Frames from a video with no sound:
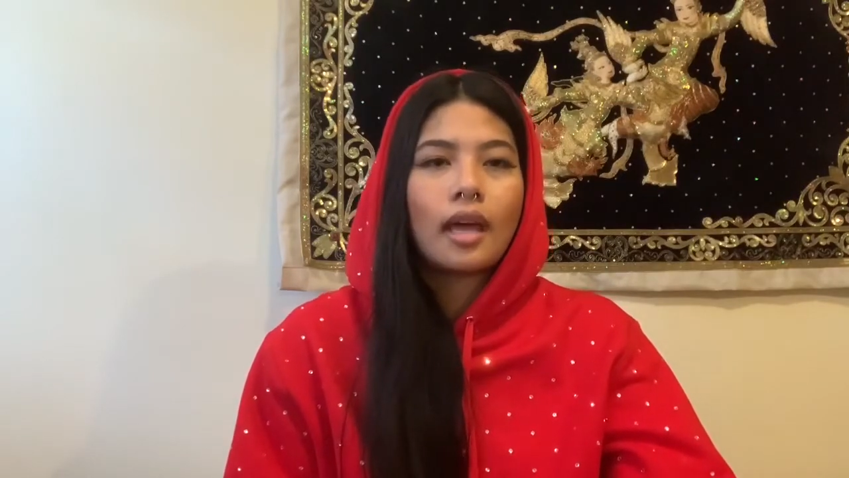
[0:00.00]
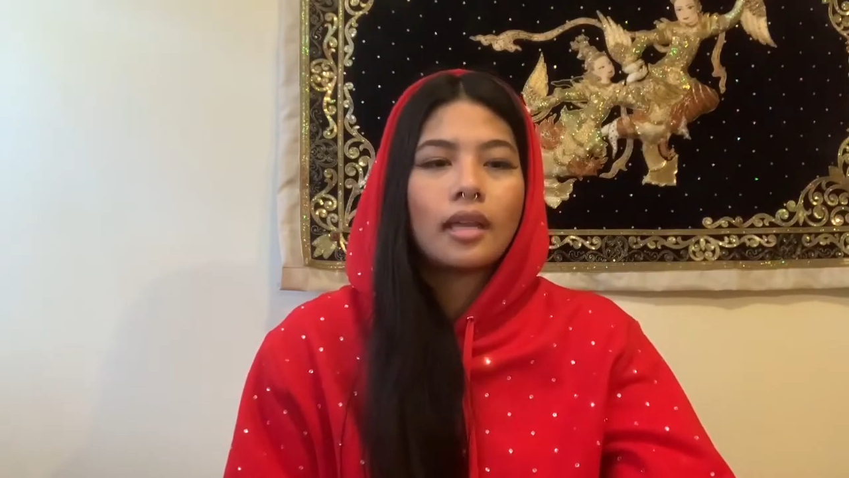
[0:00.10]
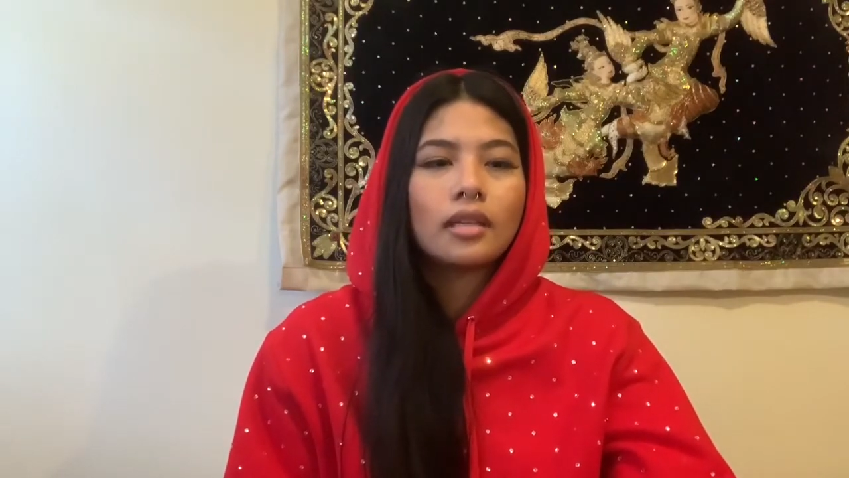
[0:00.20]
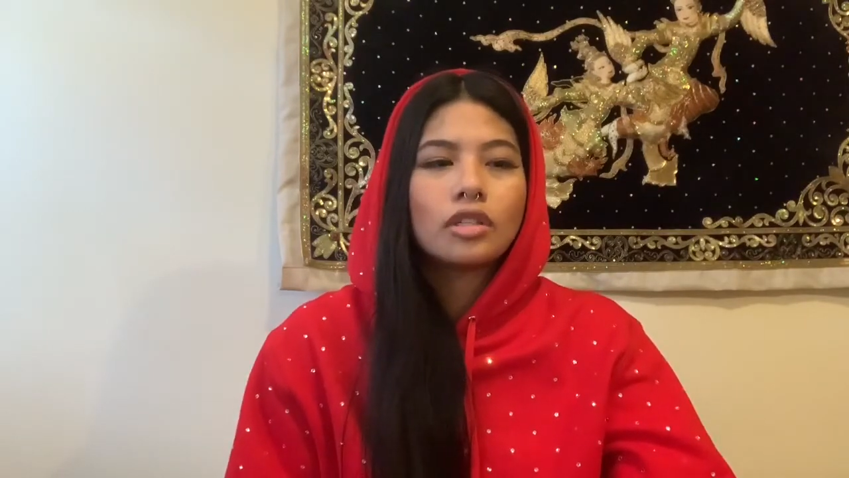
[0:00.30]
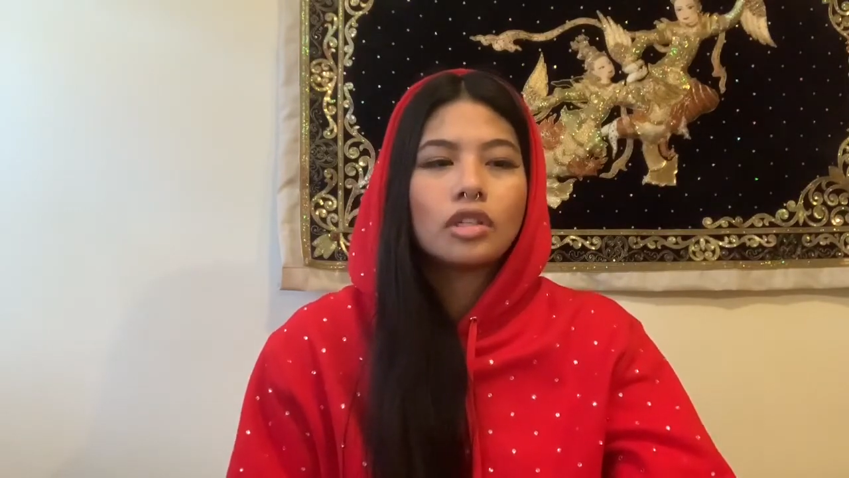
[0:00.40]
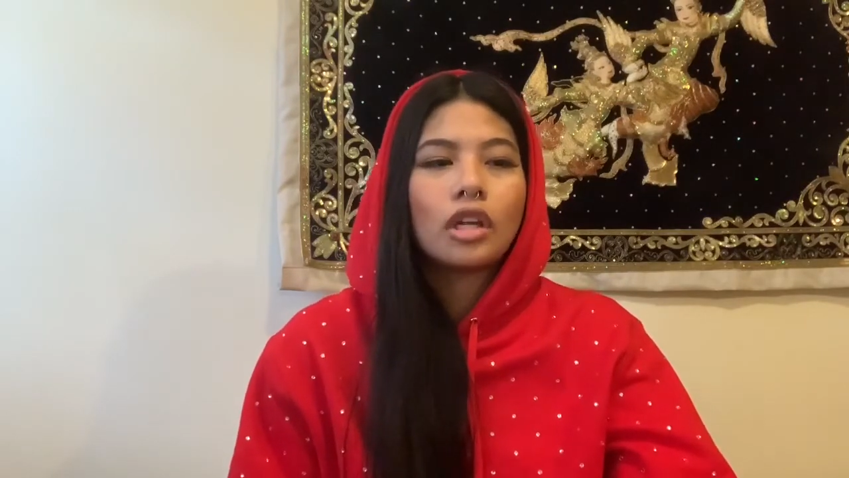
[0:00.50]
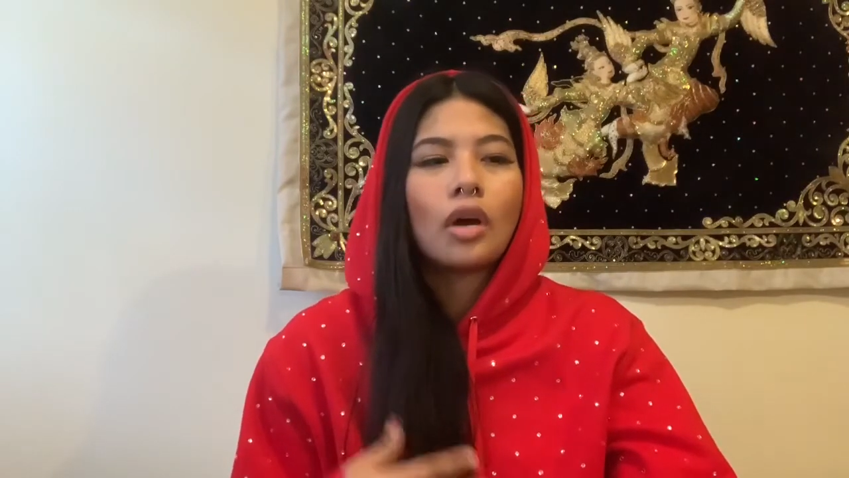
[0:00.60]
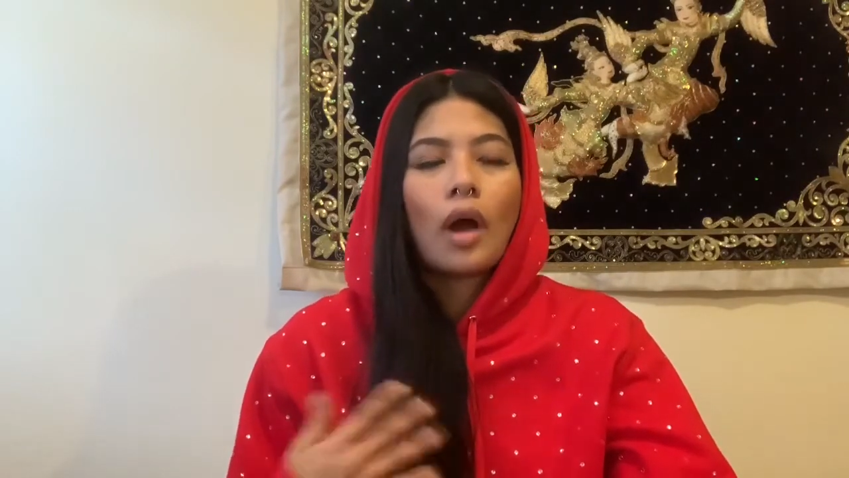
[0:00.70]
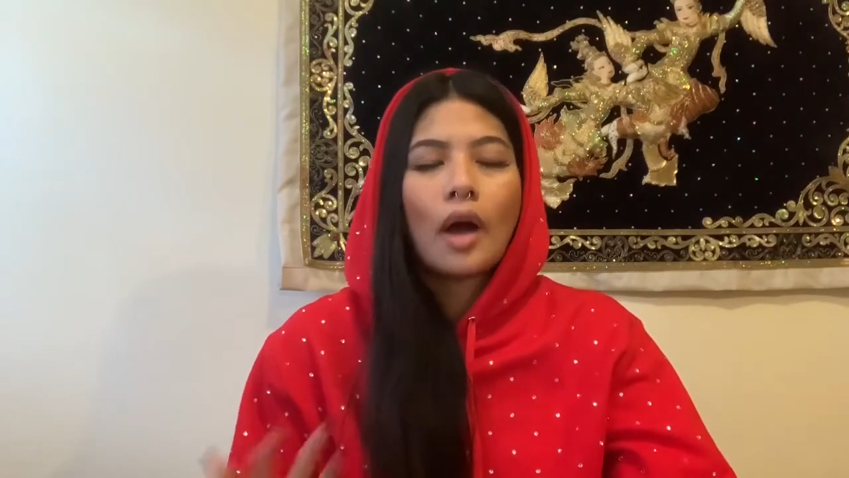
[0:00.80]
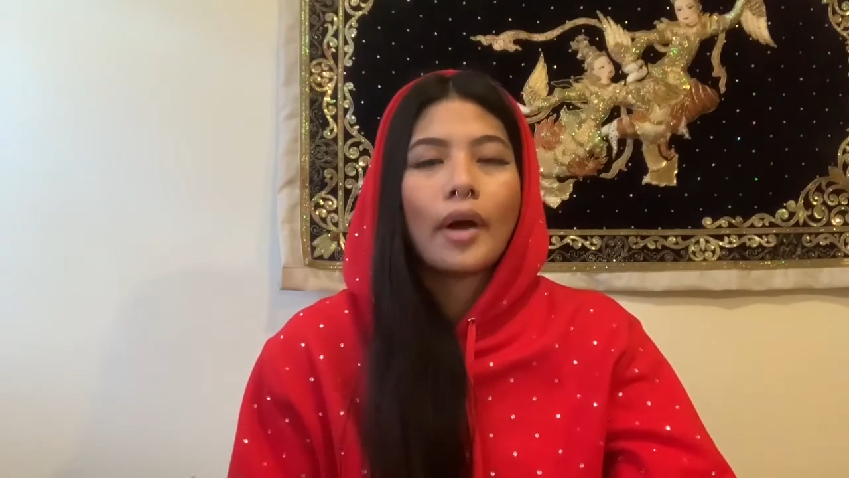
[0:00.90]
and,
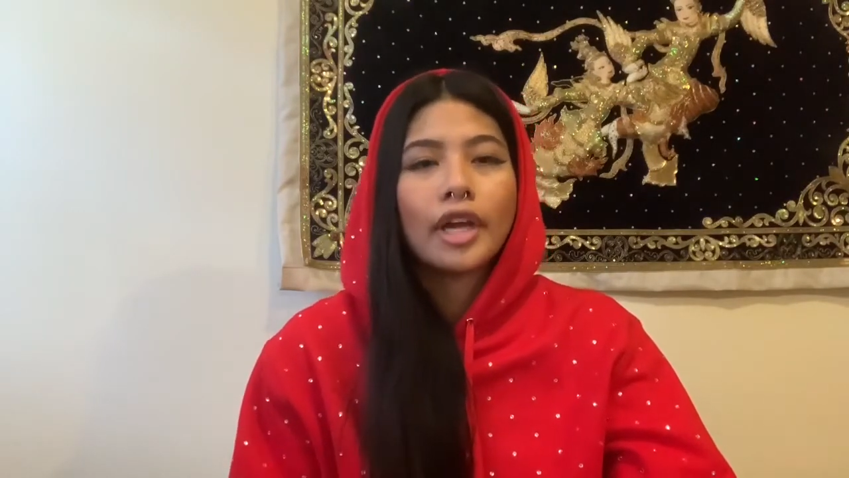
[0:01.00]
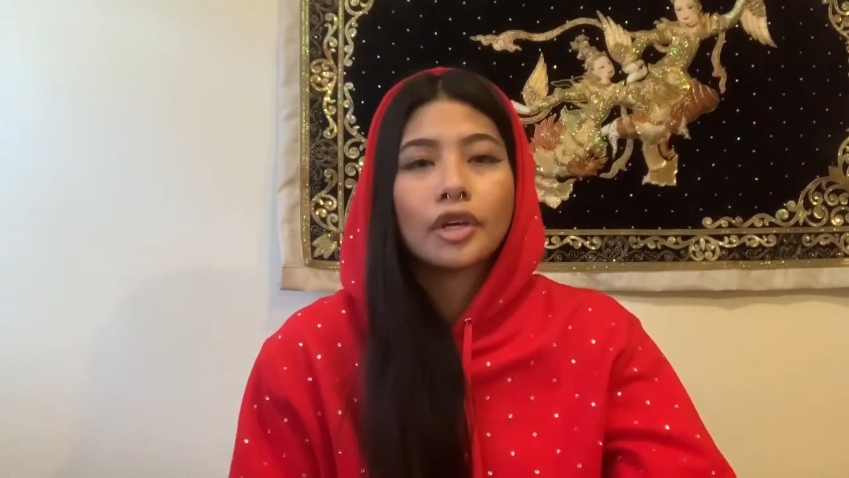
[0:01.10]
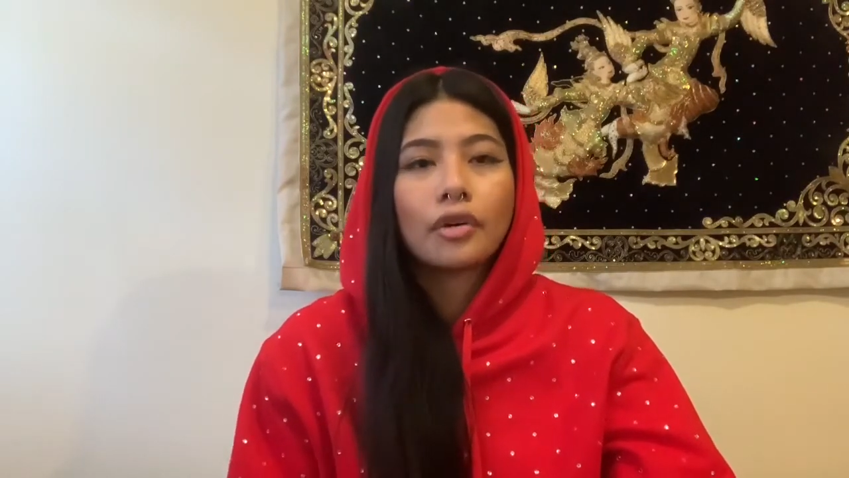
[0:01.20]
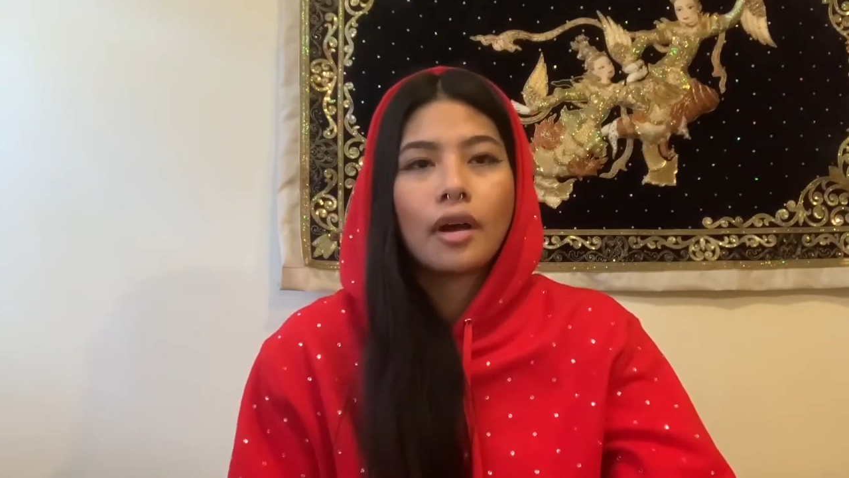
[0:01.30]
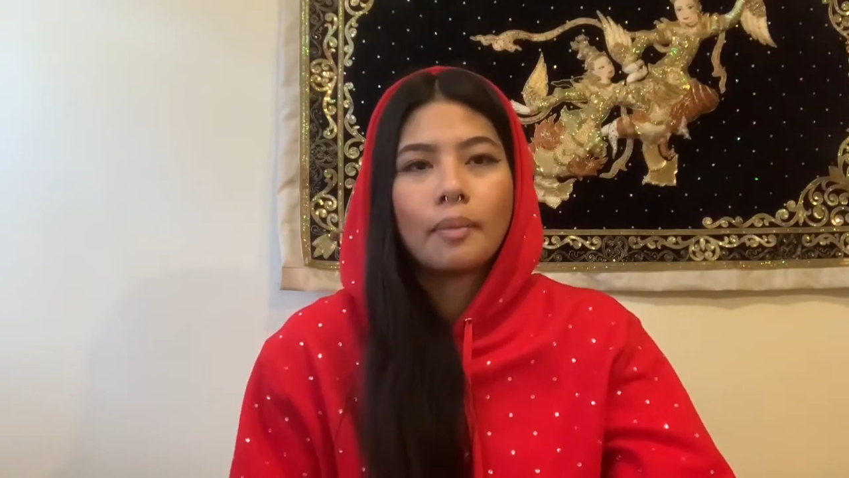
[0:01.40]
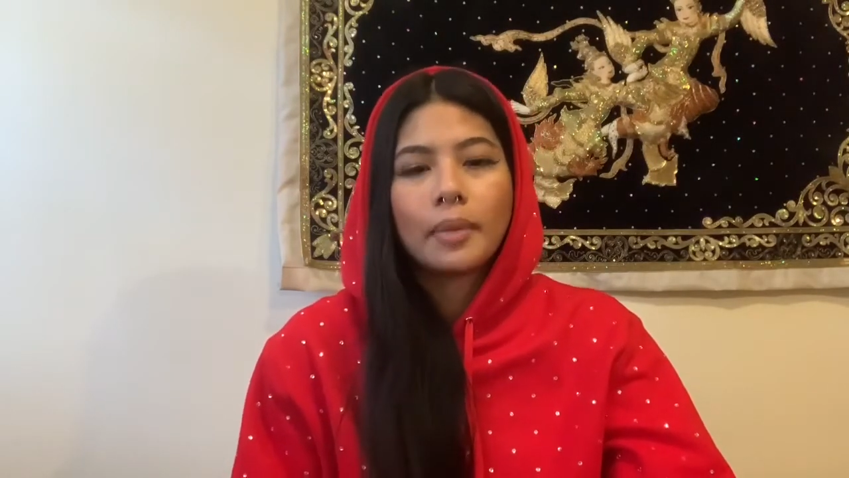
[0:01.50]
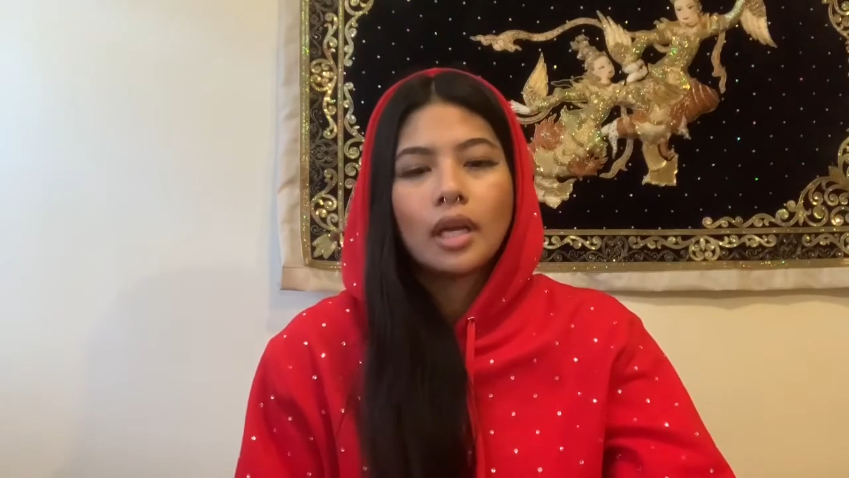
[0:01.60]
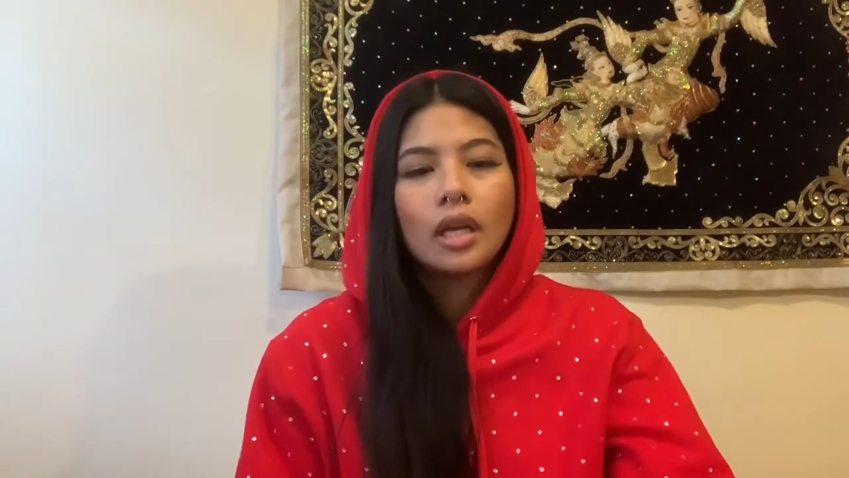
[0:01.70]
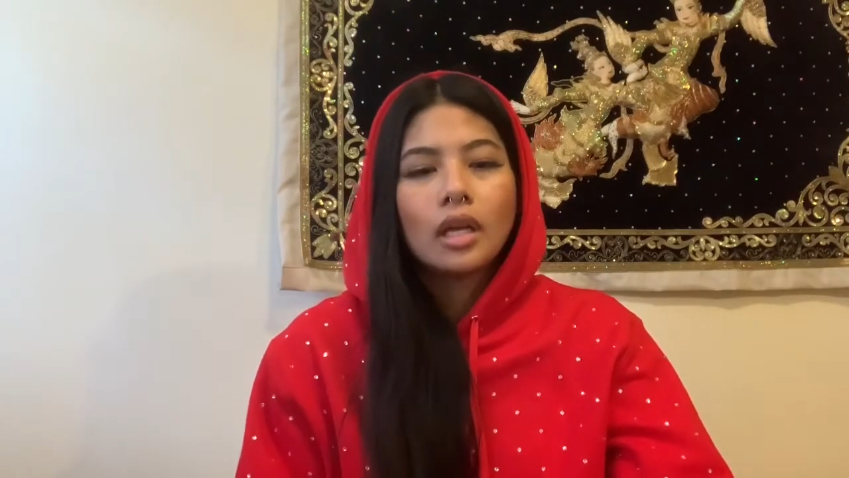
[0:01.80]
how I grew up,